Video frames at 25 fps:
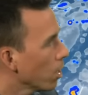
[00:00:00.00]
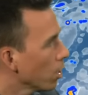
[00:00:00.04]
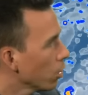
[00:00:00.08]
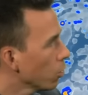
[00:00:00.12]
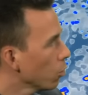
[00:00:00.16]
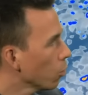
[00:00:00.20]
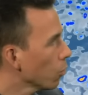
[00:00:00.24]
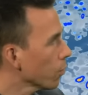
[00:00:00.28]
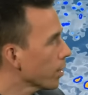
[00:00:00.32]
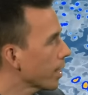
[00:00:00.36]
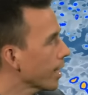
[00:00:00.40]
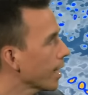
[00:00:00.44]

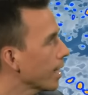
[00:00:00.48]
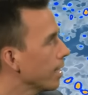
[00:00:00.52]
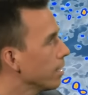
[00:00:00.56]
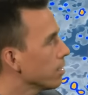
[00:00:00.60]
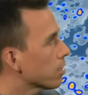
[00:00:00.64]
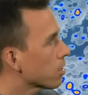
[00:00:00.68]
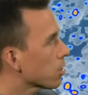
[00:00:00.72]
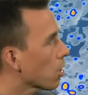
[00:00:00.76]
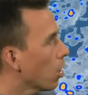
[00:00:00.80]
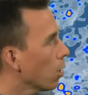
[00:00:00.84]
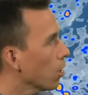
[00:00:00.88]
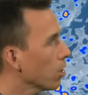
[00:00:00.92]
Northern
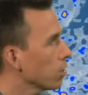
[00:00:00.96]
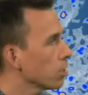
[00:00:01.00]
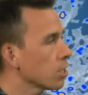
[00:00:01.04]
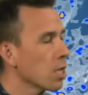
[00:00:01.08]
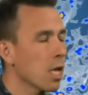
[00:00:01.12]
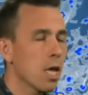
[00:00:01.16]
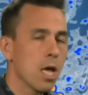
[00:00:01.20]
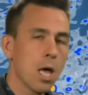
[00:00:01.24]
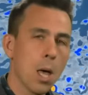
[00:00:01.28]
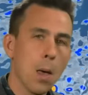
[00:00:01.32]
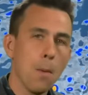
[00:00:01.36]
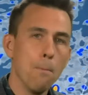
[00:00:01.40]
England, Scotland,
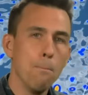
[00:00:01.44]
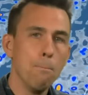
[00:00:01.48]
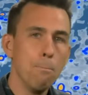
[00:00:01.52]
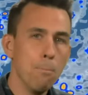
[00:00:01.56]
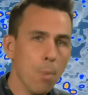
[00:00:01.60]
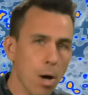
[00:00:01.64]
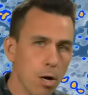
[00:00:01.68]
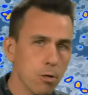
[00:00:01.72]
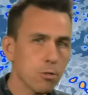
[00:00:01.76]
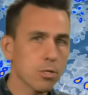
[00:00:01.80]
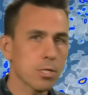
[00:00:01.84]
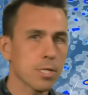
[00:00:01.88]

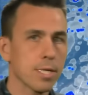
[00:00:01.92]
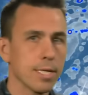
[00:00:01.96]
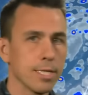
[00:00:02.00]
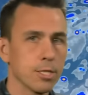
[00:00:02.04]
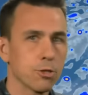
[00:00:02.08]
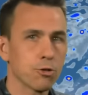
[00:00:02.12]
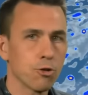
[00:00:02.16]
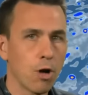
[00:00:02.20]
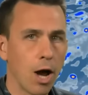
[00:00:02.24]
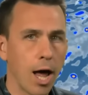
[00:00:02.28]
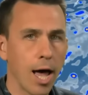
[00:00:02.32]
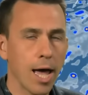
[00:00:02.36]
mostly
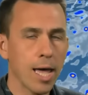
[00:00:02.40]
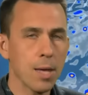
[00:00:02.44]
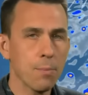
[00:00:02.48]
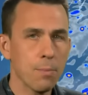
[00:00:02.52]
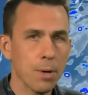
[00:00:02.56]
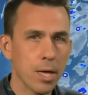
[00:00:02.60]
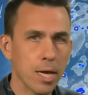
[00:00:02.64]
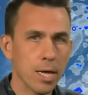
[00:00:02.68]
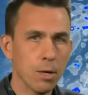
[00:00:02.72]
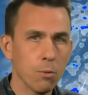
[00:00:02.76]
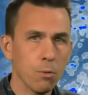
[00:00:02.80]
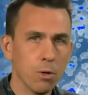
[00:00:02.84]
dry,
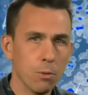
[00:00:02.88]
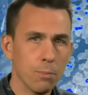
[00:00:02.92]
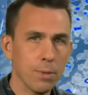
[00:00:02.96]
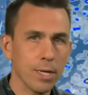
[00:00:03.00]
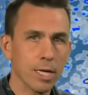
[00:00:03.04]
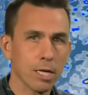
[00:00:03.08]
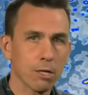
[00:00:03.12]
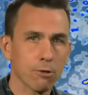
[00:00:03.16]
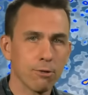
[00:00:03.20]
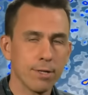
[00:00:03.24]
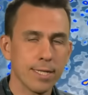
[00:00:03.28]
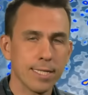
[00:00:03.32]
but it will be
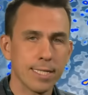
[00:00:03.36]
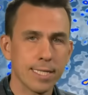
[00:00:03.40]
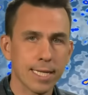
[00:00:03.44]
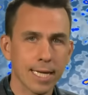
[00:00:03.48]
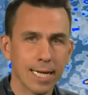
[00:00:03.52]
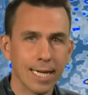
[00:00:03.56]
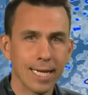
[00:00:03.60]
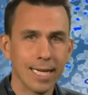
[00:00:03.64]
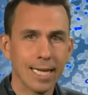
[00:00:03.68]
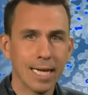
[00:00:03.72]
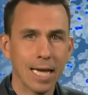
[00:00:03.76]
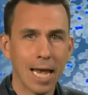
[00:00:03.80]

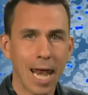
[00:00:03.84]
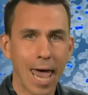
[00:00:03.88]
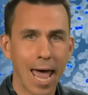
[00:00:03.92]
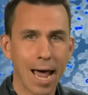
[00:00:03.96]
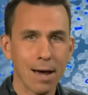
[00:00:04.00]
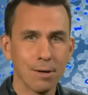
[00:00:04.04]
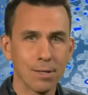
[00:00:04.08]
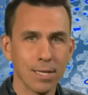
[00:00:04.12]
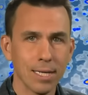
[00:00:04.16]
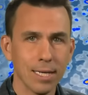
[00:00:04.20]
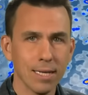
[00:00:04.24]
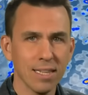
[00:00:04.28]
increasingly
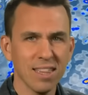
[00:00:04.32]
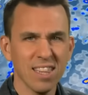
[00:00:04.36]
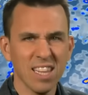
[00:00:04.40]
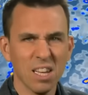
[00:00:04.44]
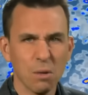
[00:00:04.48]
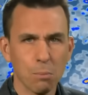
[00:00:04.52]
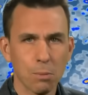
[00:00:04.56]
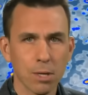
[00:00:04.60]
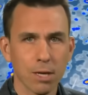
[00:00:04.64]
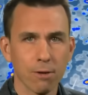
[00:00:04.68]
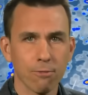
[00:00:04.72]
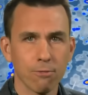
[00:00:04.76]
cloudy and
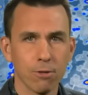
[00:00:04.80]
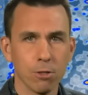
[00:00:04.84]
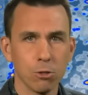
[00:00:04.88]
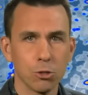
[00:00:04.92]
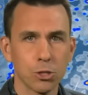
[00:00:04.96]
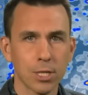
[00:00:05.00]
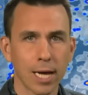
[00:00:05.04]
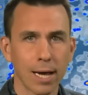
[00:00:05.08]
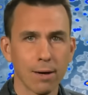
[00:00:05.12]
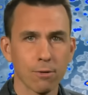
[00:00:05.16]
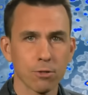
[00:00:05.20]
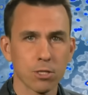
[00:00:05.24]
there'll be a few
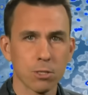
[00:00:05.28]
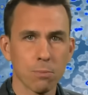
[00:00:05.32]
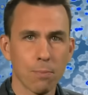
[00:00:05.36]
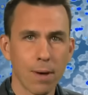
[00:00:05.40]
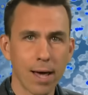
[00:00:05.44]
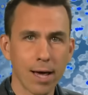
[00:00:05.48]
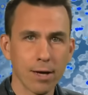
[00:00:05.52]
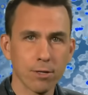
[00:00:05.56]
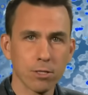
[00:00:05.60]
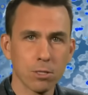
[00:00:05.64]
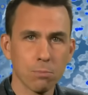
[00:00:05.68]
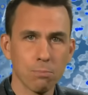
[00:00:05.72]
showers
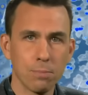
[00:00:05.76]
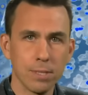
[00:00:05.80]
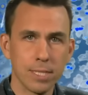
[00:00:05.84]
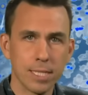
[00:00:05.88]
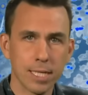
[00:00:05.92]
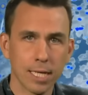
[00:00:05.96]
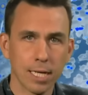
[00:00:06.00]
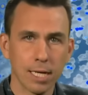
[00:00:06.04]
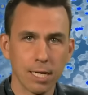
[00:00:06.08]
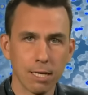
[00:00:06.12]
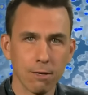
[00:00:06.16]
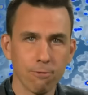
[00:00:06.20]
about,
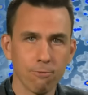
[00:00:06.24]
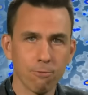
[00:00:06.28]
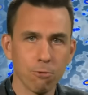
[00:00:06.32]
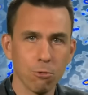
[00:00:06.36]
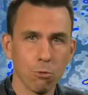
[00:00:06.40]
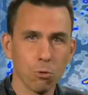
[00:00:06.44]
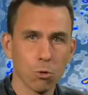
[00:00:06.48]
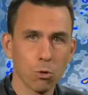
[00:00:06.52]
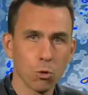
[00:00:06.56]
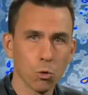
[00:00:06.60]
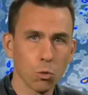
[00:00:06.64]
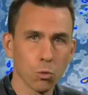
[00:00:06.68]
particularly
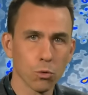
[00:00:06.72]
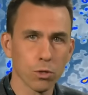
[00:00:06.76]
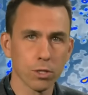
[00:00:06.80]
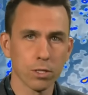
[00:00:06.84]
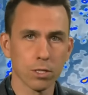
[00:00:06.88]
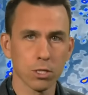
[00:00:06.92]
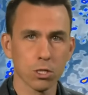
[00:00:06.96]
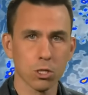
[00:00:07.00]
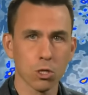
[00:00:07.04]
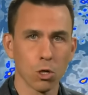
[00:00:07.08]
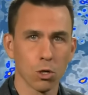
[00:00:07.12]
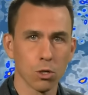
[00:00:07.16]
for northern
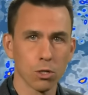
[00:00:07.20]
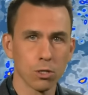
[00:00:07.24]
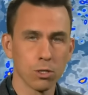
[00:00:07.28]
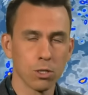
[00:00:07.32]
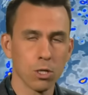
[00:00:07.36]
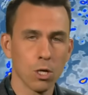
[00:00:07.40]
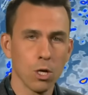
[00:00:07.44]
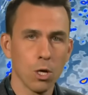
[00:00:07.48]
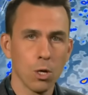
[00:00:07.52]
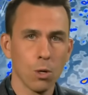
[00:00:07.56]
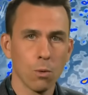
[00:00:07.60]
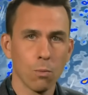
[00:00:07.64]
Scotland,
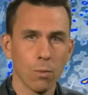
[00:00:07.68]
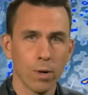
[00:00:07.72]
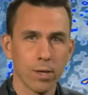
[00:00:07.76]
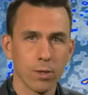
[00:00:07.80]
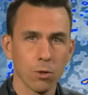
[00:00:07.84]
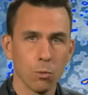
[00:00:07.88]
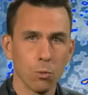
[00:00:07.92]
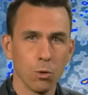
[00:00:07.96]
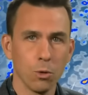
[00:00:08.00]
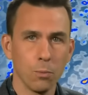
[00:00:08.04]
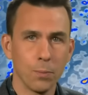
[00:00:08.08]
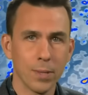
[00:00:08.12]
where
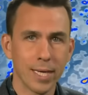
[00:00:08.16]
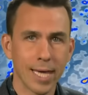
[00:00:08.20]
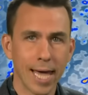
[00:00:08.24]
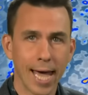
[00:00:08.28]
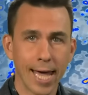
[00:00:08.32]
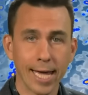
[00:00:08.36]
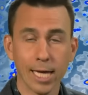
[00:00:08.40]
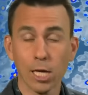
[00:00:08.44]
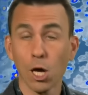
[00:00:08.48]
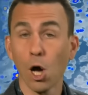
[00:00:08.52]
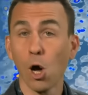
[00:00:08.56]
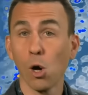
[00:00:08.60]
there will be
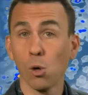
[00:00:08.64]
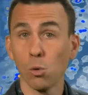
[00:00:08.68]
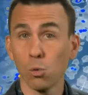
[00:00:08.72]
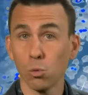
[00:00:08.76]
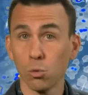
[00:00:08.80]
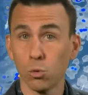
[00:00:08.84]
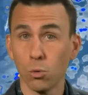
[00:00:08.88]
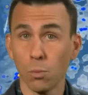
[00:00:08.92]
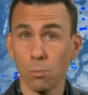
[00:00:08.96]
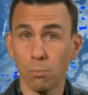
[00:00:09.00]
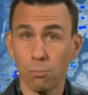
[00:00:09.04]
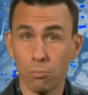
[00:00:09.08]
a
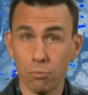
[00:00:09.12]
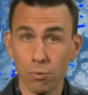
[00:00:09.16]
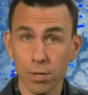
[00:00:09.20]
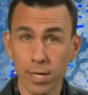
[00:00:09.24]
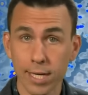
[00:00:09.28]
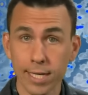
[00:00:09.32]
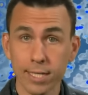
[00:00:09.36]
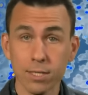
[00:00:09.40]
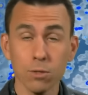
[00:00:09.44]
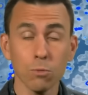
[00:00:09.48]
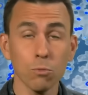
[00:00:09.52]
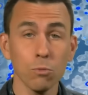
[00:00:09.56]
cold
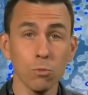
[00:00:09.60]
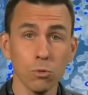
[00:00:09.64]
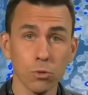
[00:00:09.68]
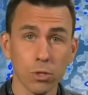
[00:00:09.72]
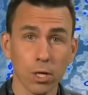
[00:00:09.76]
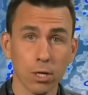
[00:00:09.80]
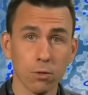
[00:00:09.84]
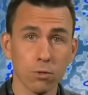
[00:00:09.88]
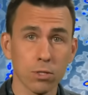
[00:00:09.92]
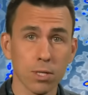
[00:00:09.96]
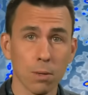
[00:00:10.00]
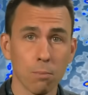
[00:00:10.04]
breeze,
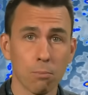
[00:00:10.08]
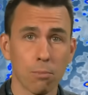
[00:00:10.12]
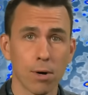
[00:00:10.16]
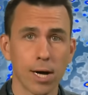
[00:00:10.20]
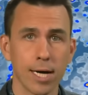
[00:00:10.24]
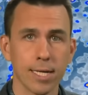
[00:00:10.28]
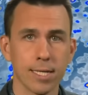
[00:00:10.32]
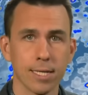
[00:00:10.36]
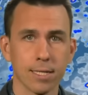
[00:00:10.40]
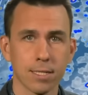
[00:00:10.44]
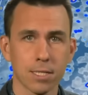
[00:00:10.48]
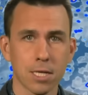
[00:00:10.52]
although some
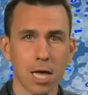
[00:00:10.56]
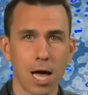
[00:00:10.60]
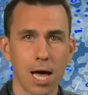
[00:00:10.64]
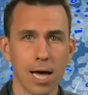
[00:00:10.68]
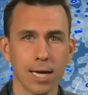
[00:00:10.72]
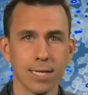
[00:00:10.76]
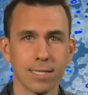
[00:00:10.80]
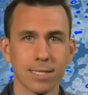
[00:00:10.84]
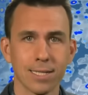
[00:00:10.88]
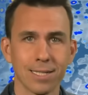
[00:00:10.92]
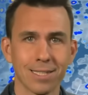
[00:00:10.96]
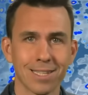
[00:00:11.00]
brighter
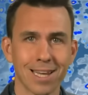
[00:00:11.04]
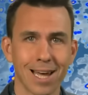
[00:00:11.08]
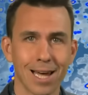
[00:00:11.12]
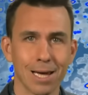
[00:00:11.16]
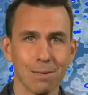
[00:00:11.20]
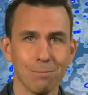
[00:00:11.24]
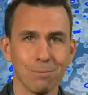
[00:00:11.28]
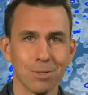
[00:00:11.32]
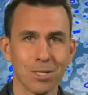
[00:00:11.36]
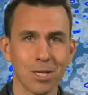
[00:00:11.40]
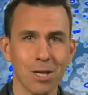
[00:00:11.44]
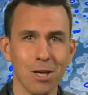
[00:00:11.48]
skies at
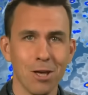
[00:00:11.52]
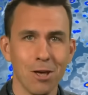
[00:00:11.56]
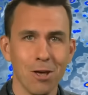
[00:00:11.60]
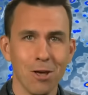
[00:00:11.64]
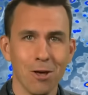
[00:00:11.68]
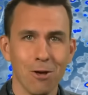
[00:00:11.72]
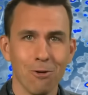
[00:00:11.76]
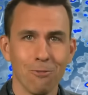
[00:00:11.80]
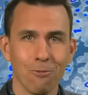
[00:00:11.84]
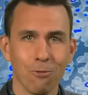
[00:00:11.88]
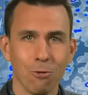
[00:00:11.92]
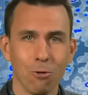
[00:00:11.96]
times
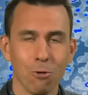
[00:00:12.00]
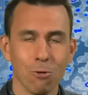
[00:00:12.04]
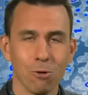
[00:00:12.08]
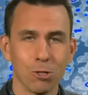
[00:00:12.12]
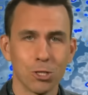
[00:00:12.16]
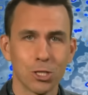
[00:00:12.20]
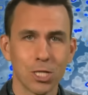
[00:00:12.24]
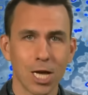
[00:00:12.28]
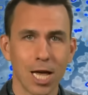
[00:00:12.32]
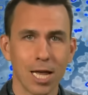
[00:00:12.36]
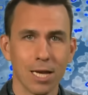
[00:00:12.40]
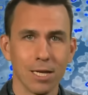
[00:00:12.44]
for
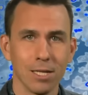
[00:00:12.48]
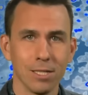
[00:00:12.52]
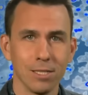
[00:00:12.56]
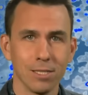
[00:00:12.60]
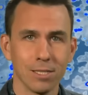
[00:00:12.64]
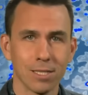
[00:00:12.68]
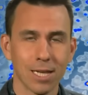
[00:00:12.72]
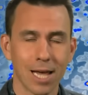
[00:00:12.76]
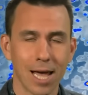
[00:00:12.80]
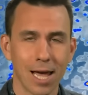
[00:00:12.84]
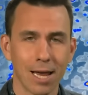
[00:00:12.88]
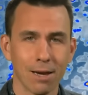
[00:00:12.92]

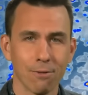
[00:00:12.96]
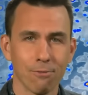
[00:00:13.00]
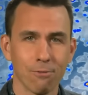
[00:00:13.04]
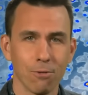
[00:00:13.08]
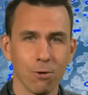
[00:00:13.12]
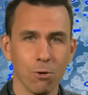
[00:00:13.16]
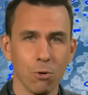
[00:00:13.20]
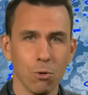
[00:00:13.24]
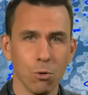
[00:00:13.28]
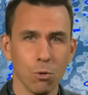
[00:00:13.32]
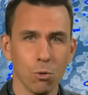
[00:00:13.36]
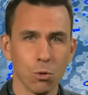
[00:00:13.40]
Shetland and
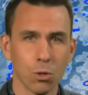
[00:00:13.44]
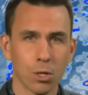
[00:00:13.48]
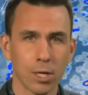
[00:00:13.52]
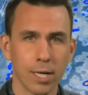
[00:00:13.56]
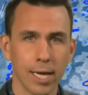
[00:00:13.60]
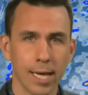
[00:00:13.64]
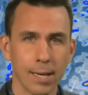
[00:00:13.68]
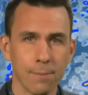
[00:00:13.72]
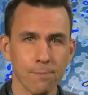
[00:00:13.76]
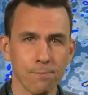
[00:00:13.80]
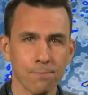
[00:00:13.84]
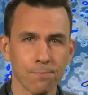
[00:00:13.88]
for
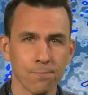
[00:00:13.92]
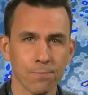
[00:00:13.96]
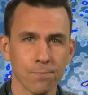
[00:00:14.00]
Orkney.